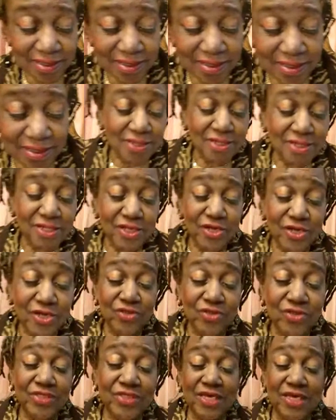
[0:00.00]
clear
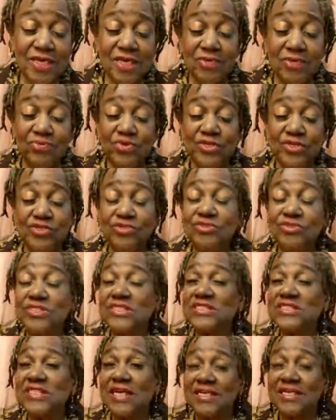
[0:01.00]
thinking
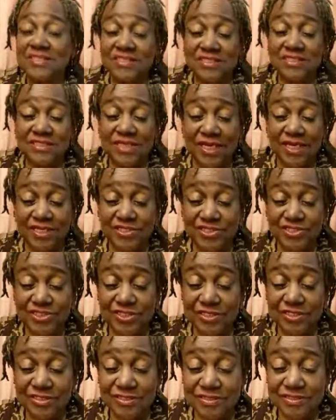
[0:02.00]
reduces
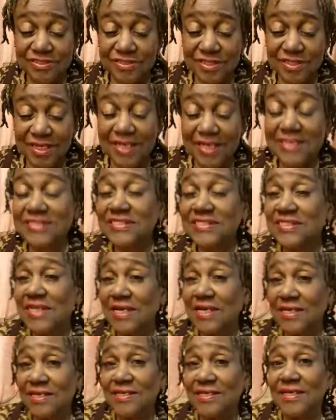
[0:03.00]
hesitation and
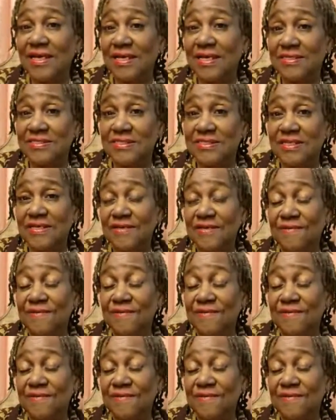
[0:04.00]
second guessing.